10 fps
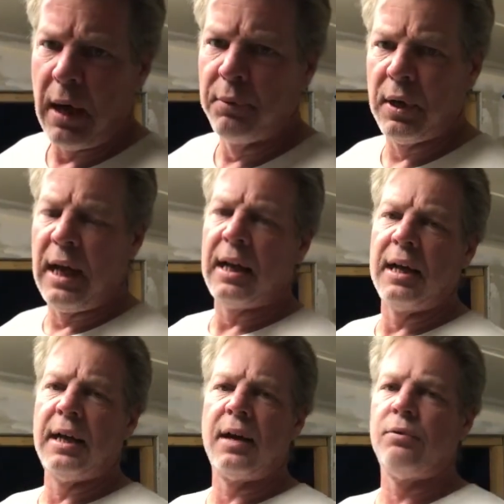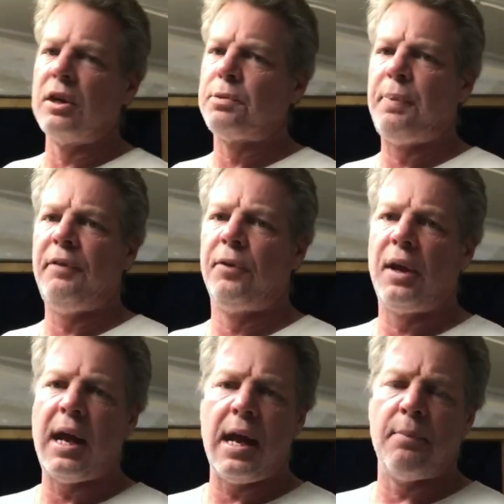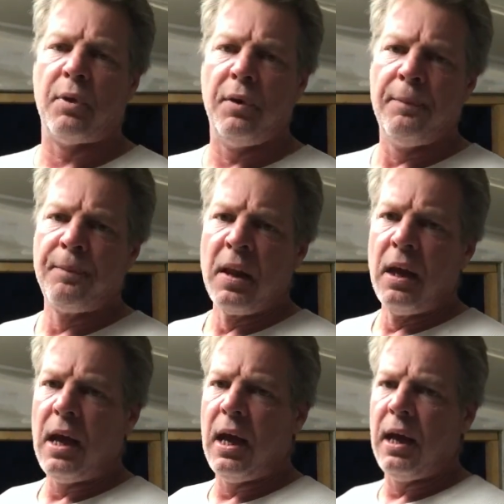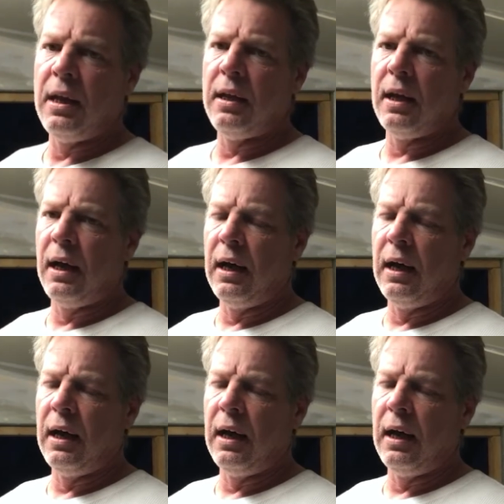I got the recipe for the amber, and